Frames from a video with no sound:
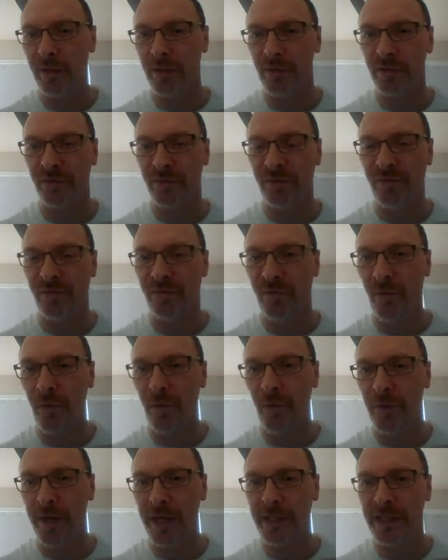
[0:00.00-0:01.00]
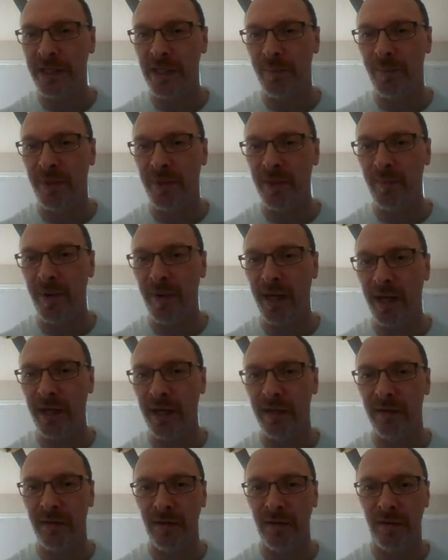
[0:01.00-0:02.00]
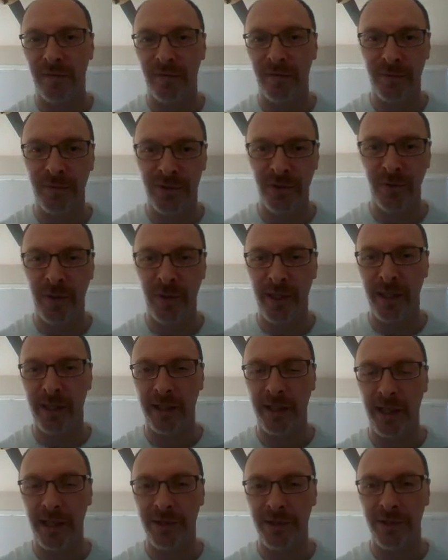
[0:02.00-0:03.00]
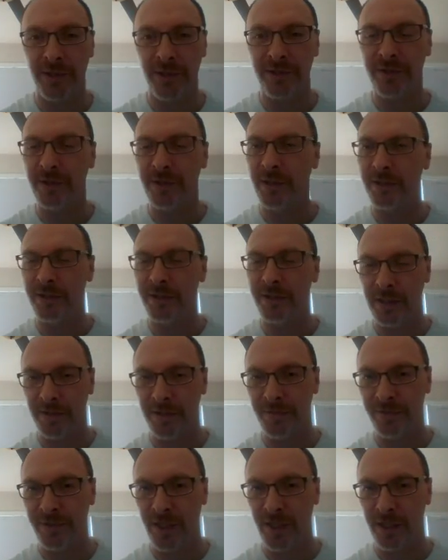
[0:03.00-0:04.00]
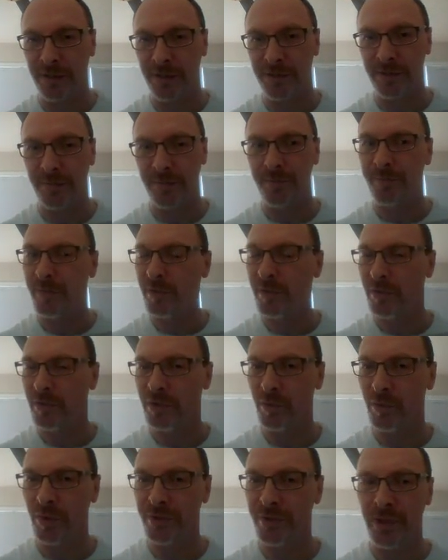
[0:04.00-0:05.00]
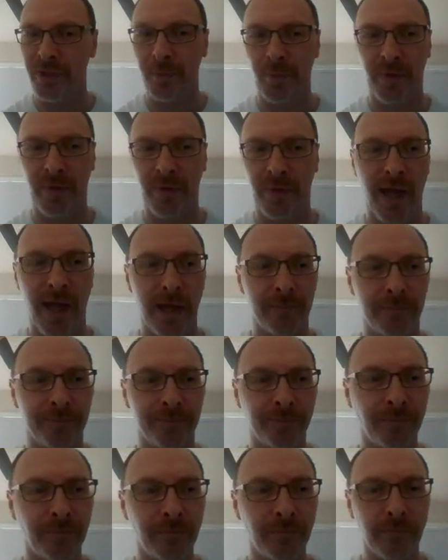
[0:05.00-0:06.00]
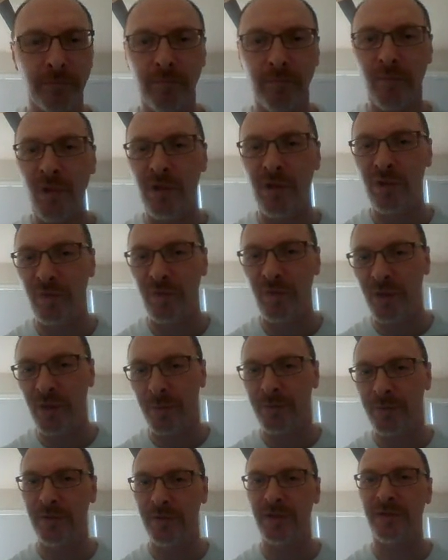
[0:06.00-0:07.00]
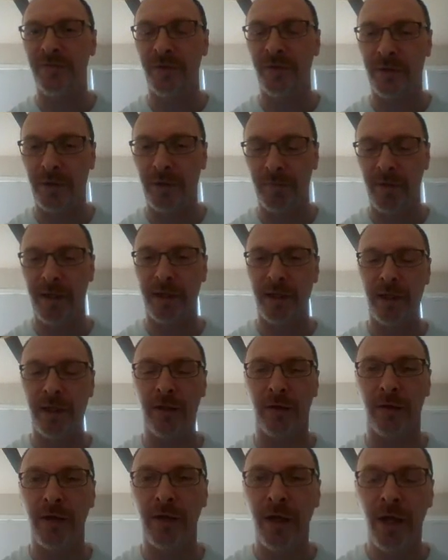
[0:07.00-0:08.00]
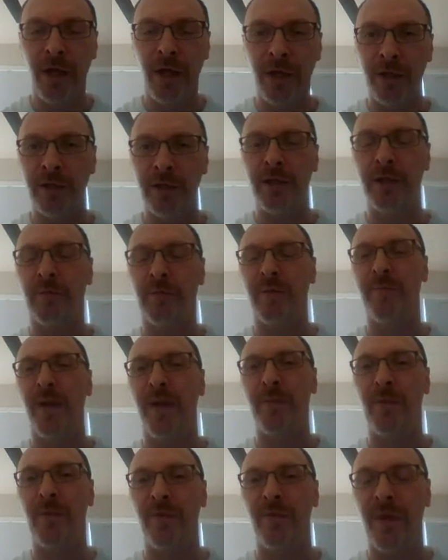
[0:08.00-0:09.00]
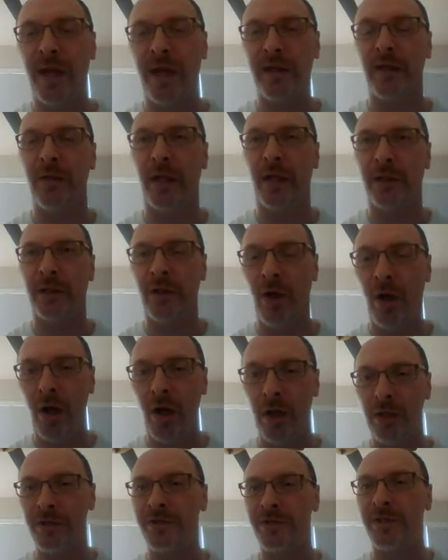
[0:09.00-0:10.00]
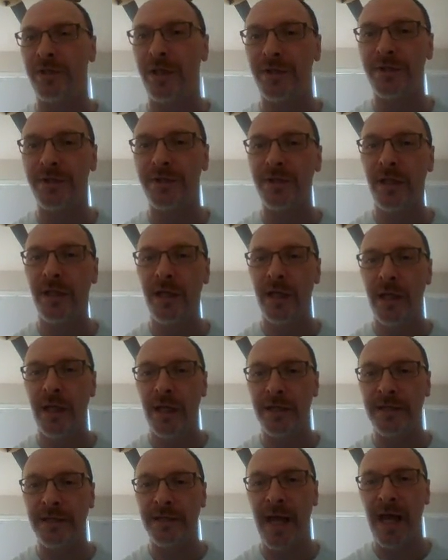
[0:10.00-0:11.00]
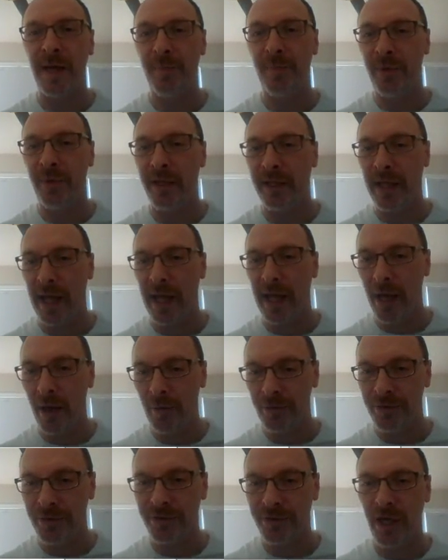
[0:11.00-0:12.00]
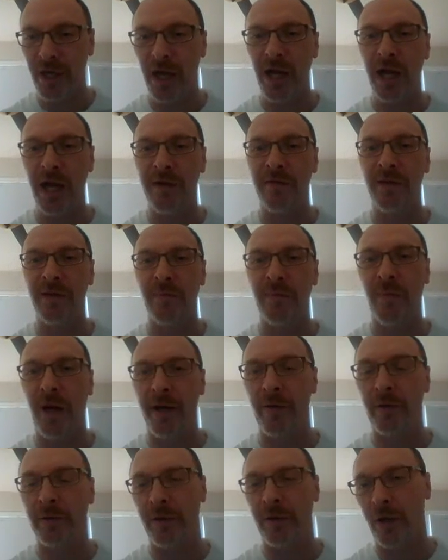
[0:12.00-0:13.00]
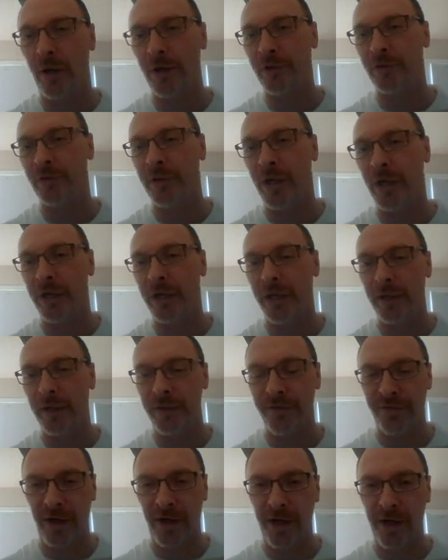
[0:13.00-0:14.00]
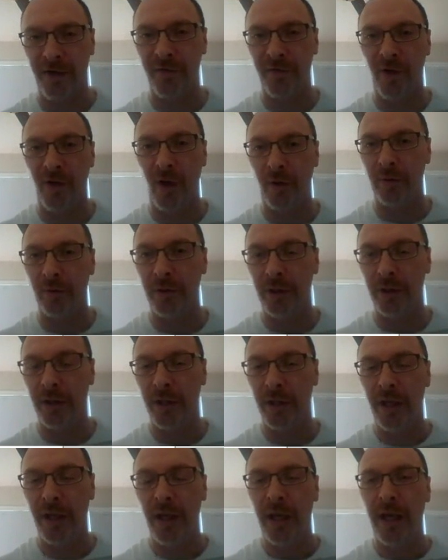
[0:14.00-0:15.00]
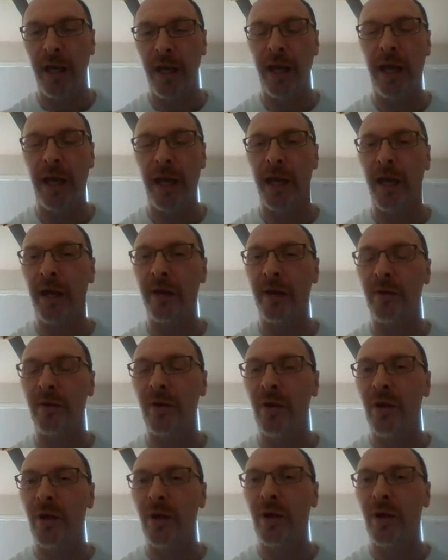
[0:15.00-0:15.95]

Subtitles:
there's 4 ATP made from 2 NADHs instead of 6. So what's up with that? So we jump to this figure right here. You need to remember that glycolysis is happening outside of the mitochondria in the cytosol. And